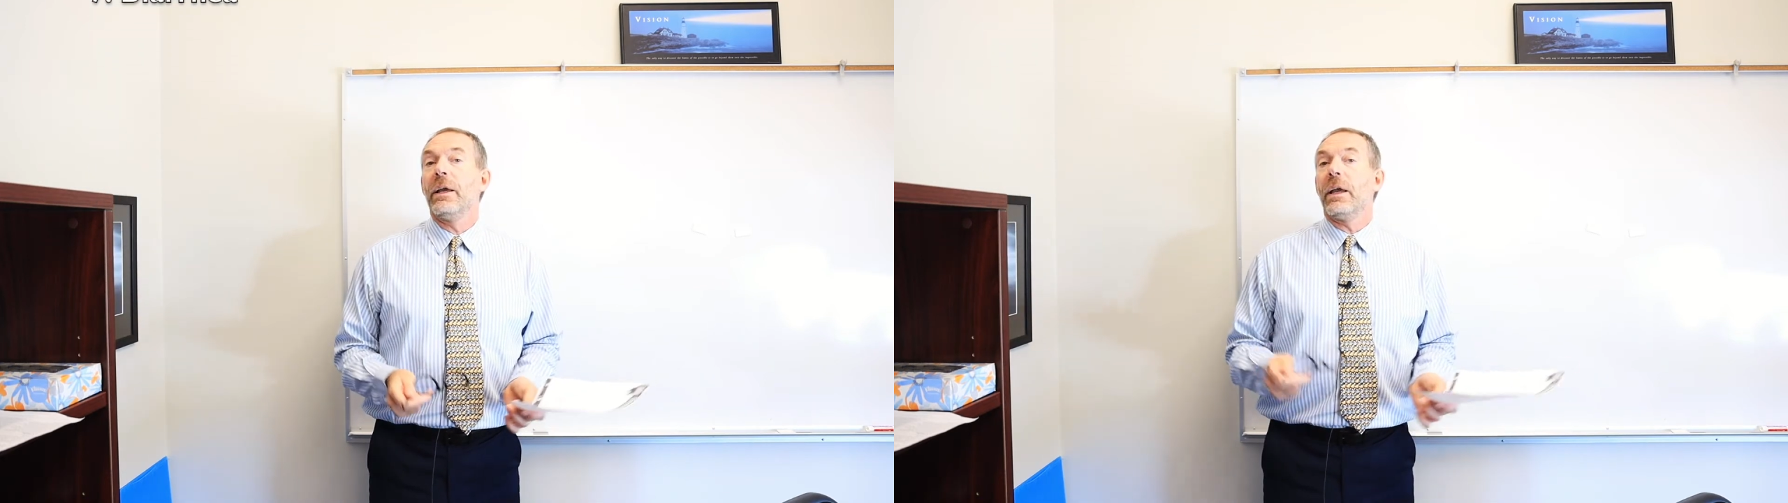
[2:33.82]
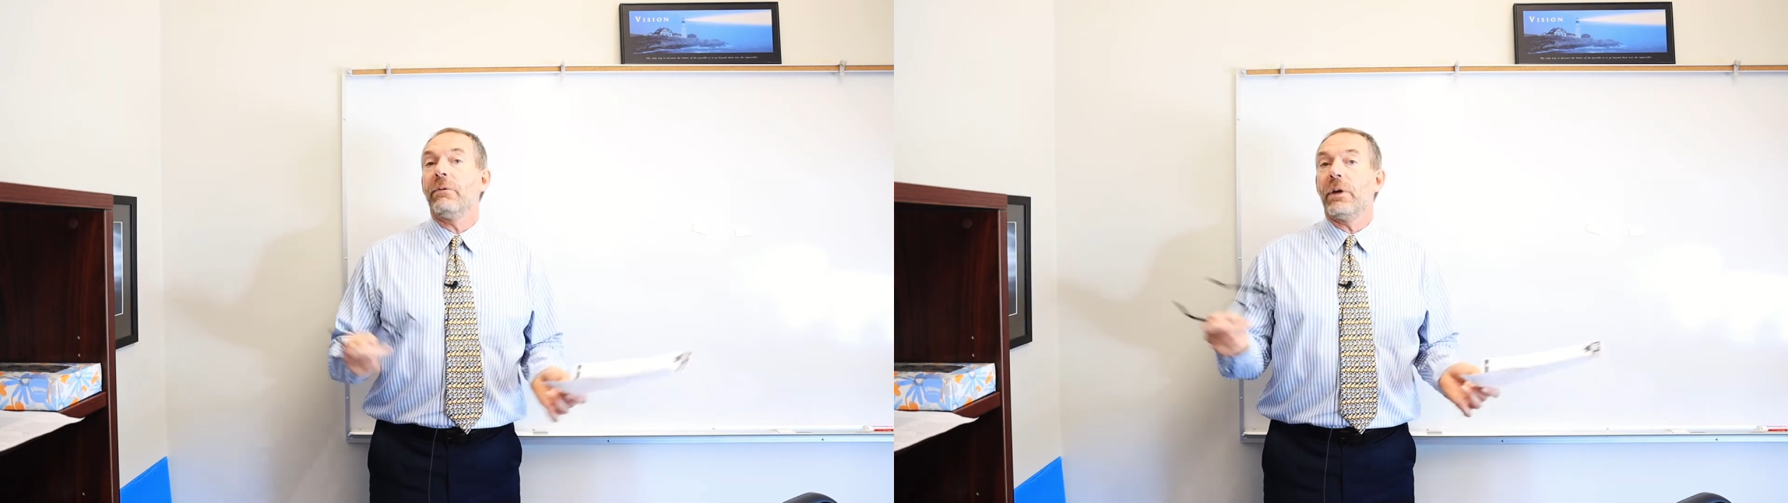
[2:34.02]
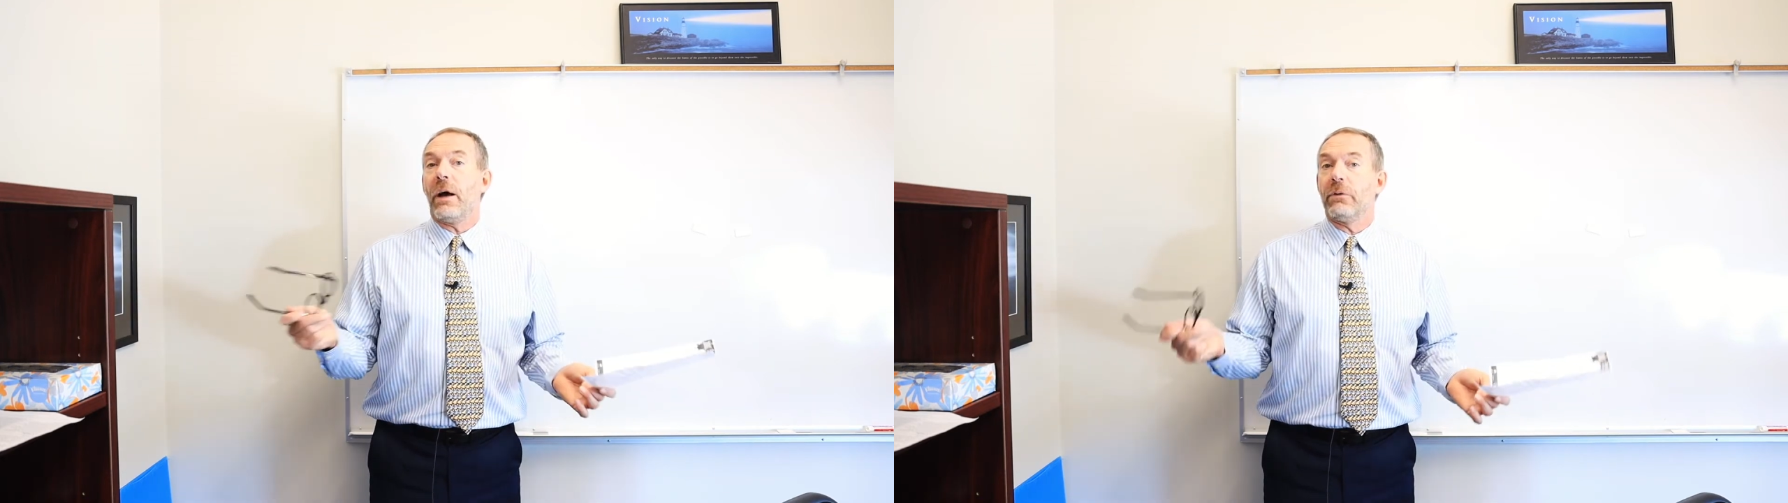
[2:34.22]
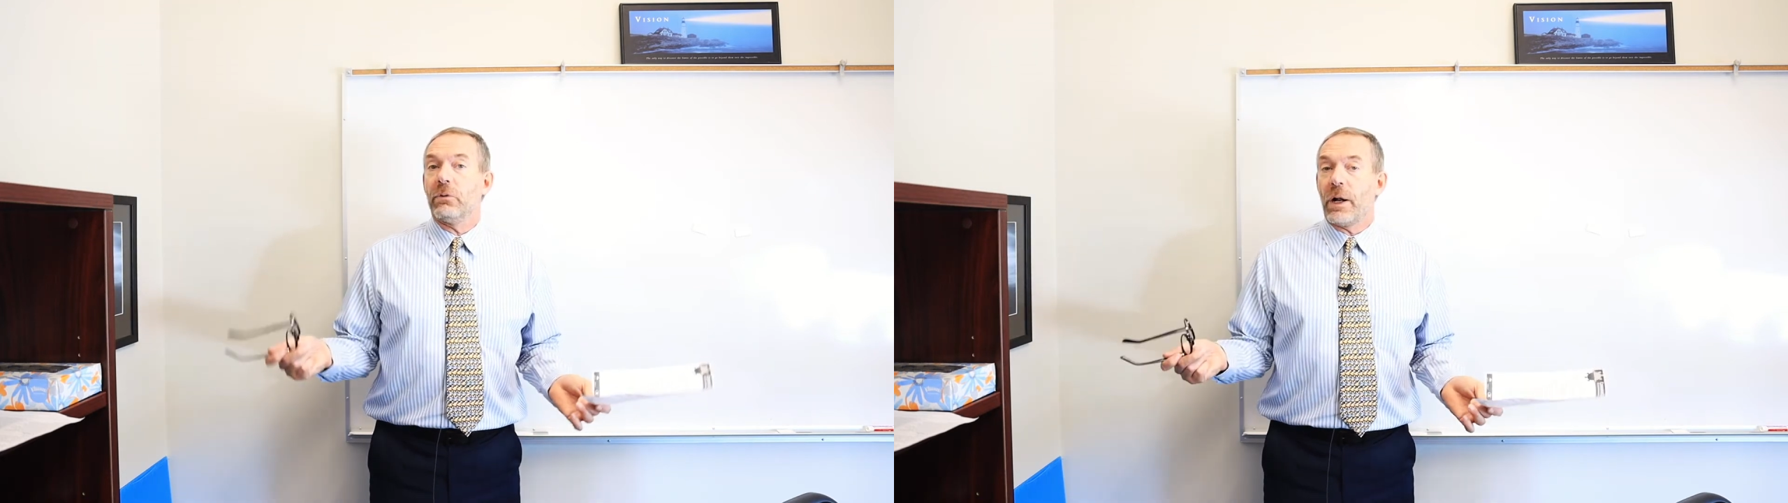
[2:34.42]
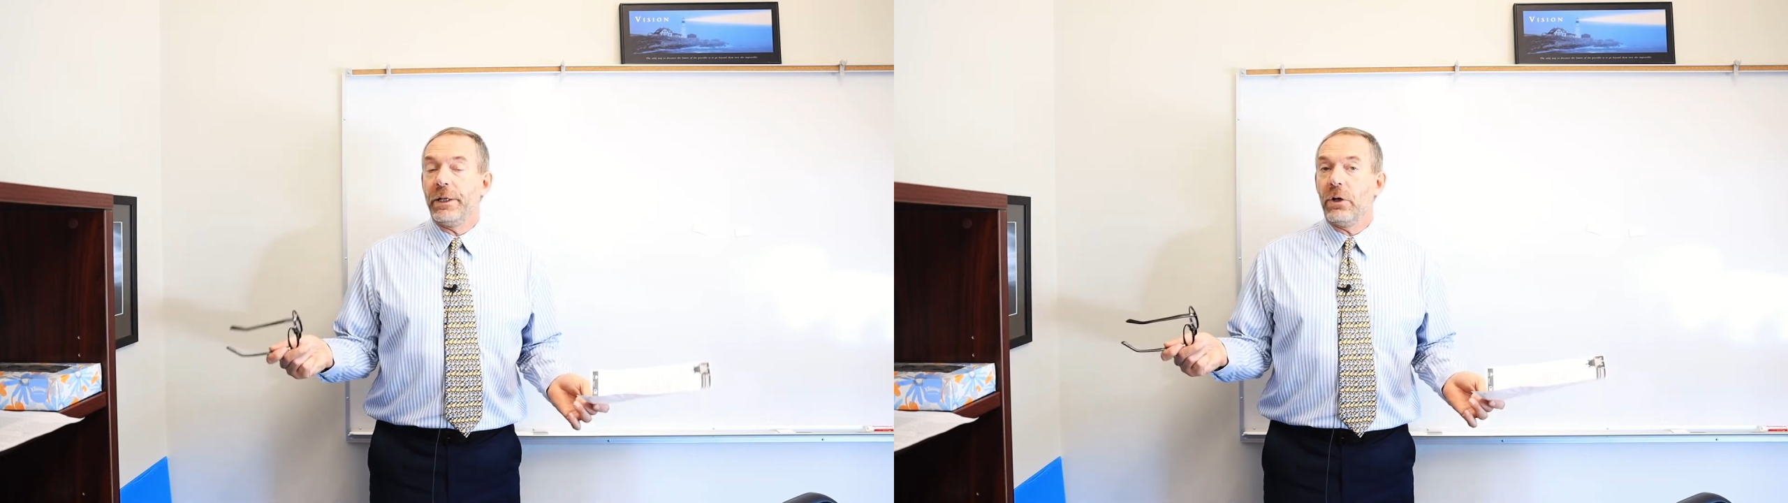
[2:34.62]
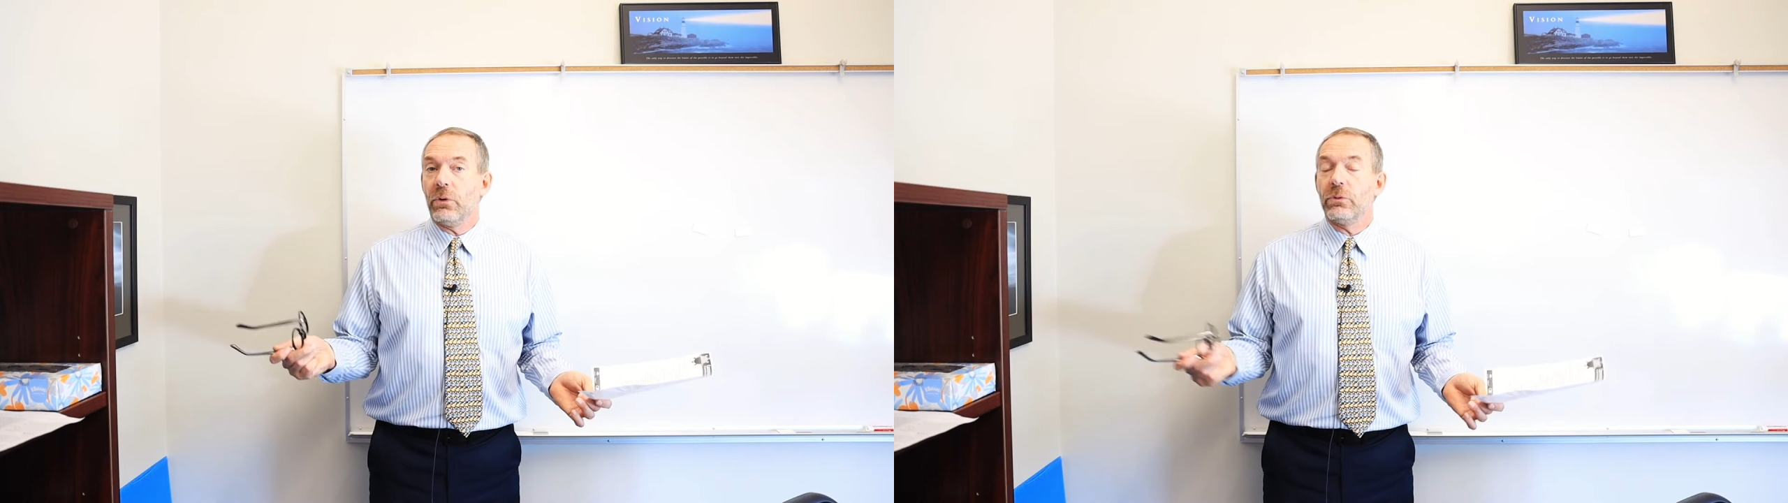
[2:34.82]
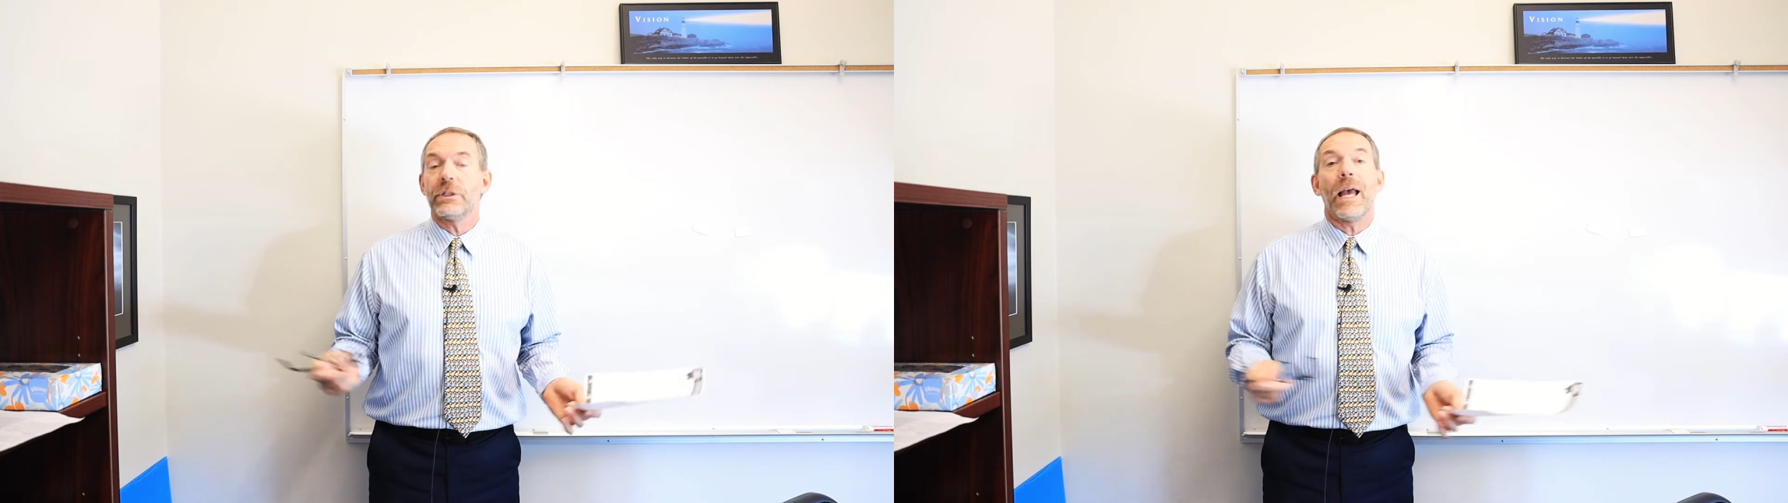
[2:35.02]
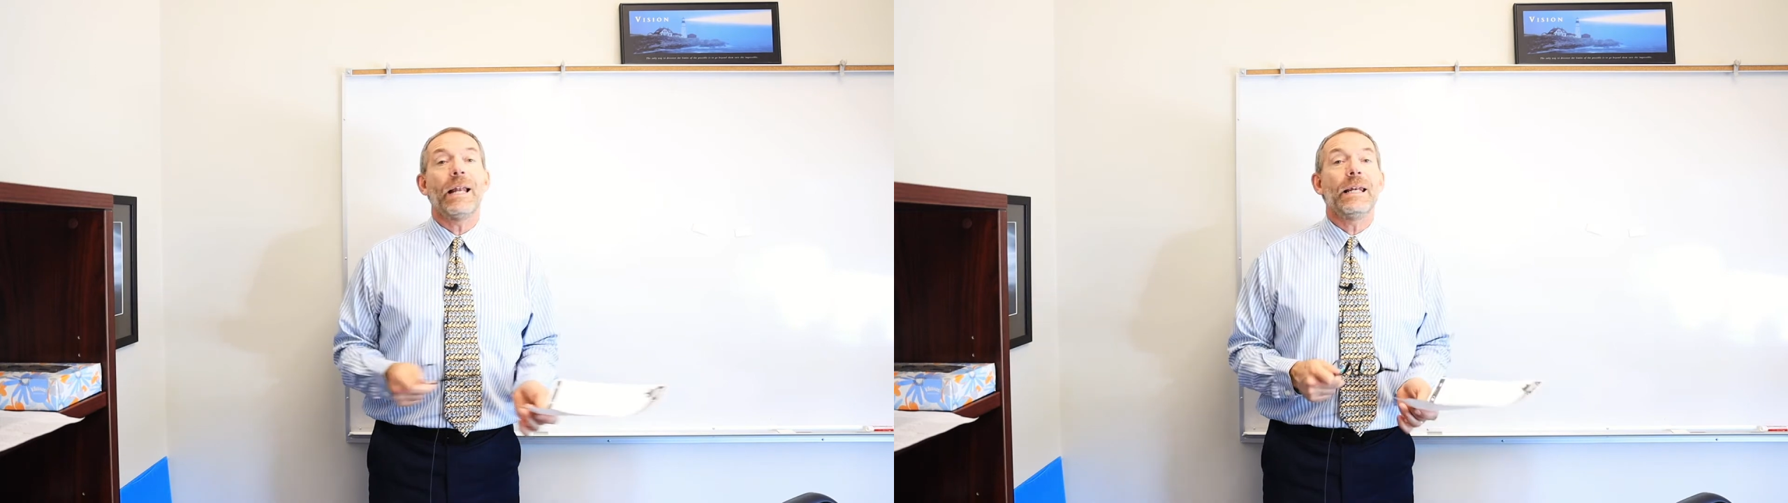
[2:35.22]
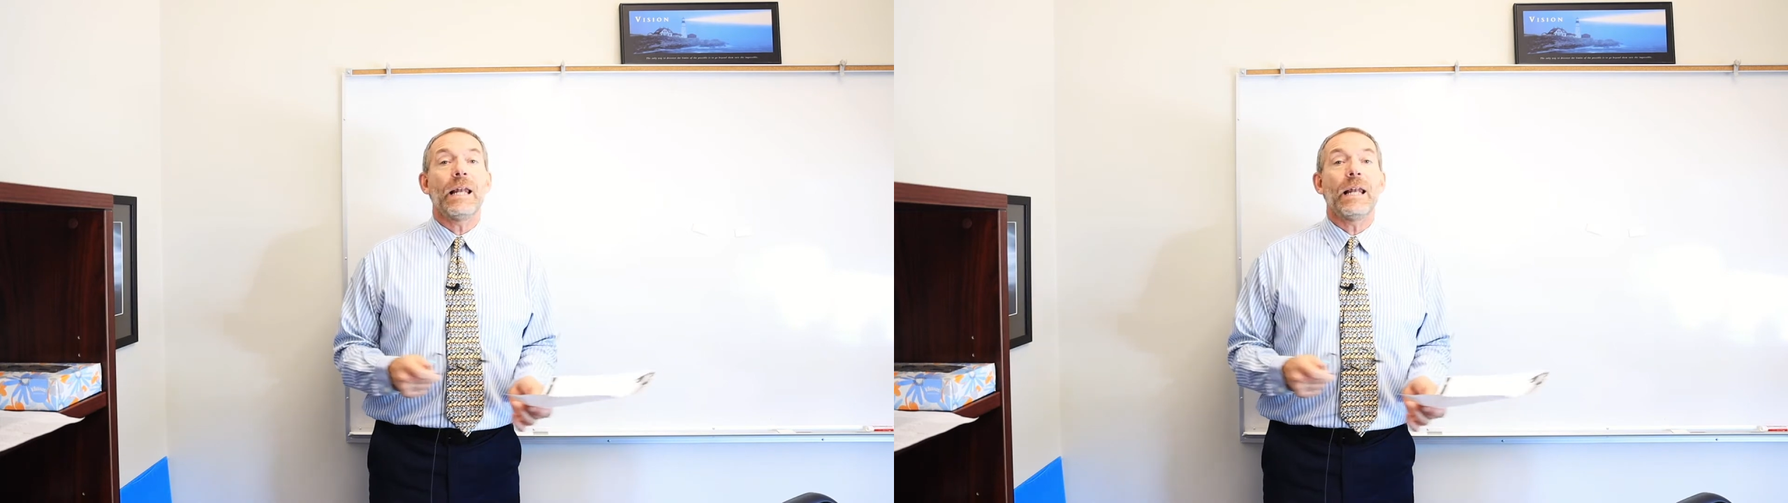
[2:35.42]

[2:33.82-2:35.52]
if you have a runny nose and